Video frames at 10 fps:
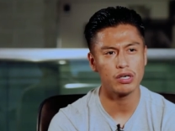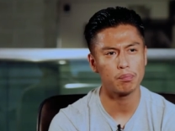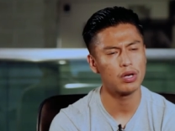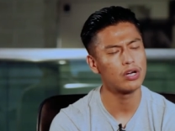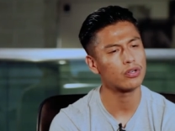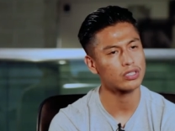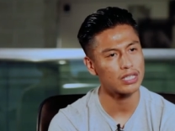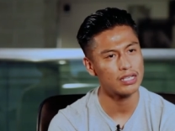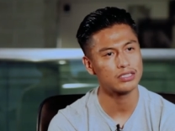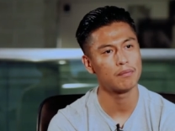in political
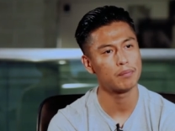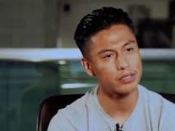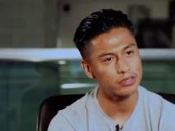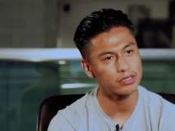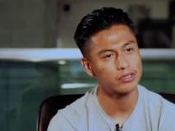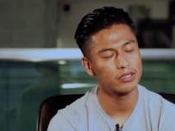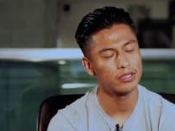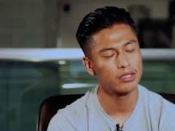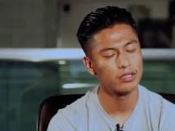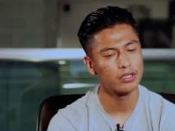science and business,
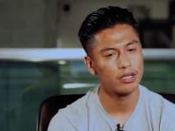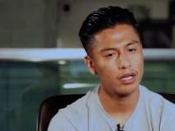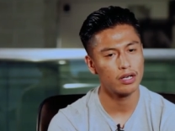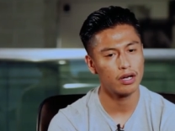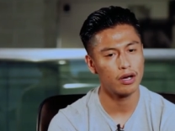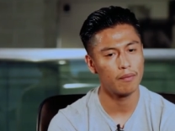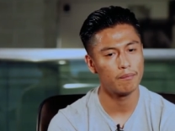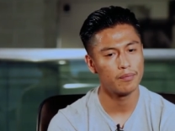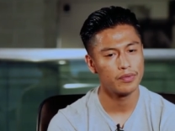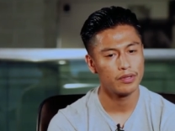and, um,
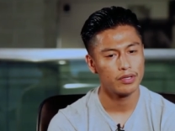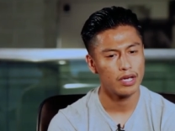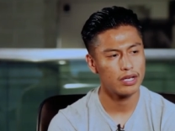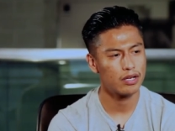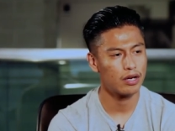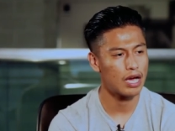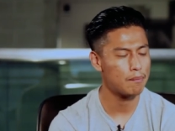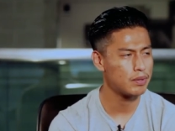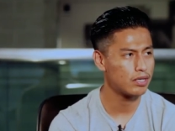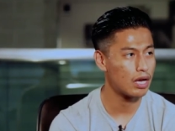and uh,
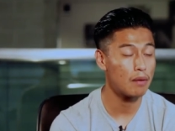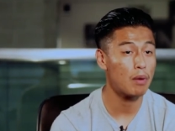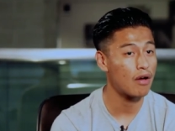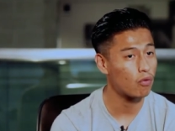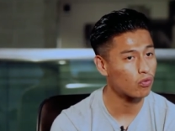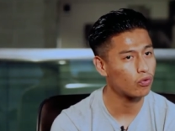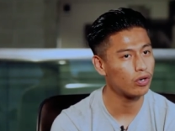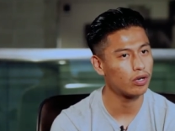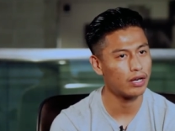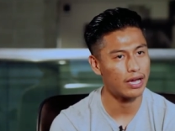I've been, I, I work for
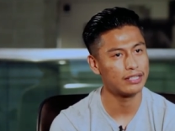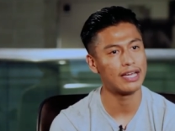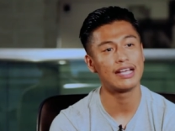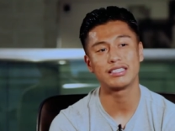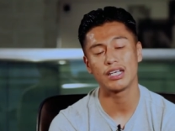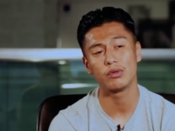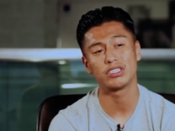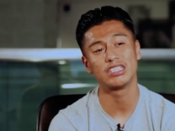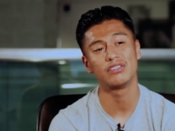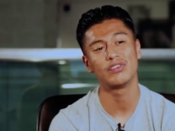a, a, the
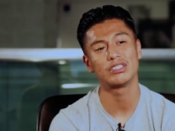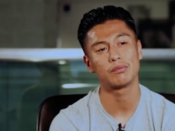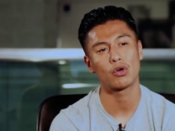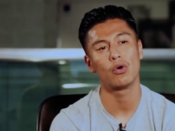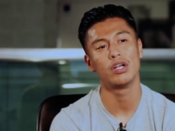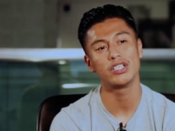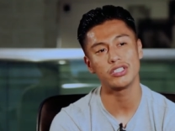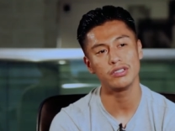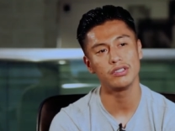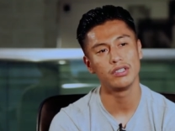Anti-Recidivism
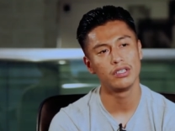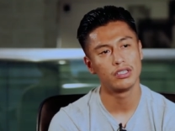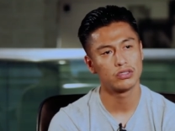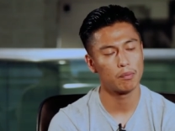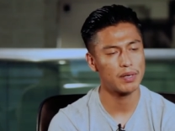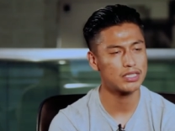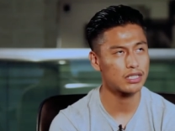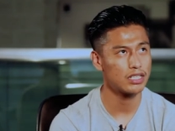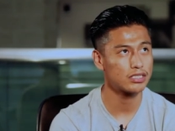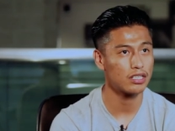Coalition, so
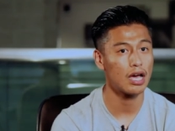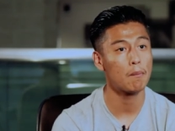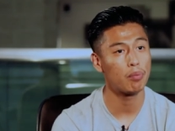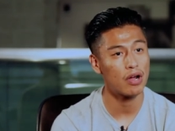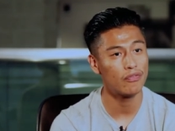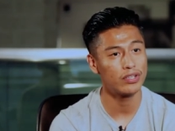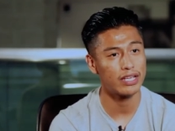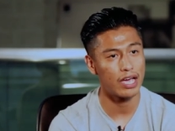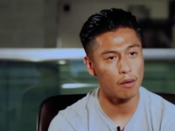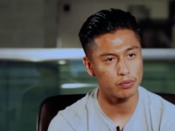basically it's a nonprofit
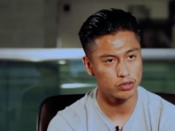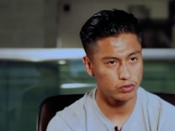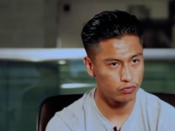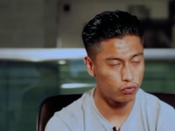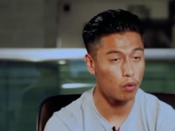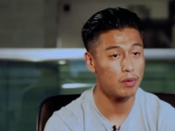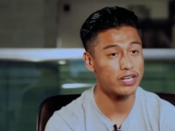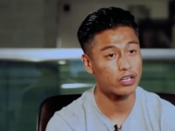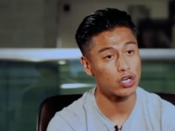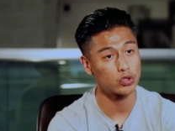that helps formerly
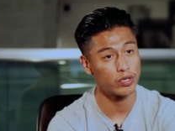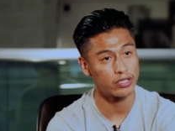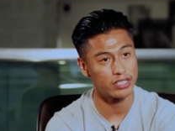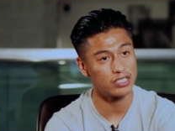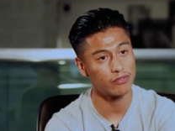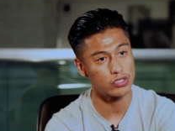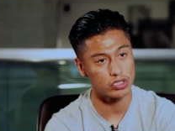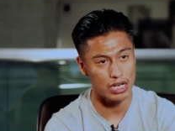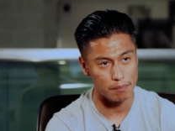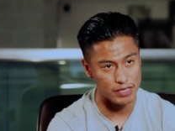incarcerated
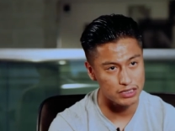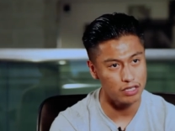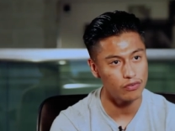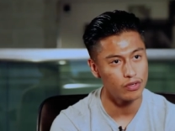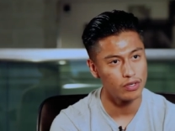individuals like myself